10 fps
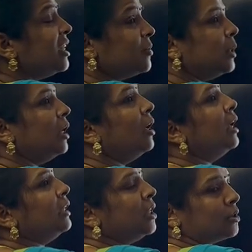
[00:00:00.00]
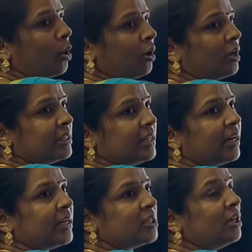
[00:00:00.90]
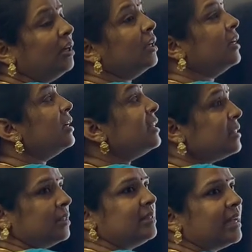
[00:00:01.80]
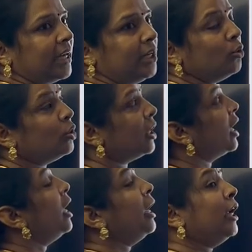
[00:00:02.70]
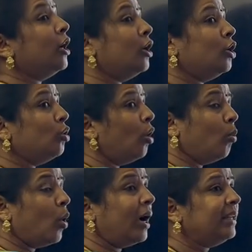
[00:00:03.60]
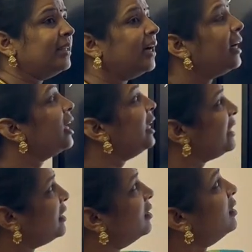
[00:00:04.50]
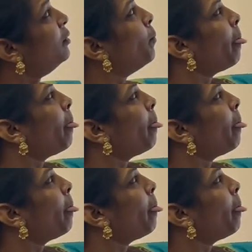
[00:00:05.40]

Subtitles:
the salt concentration is diluted. In order to avoid that, here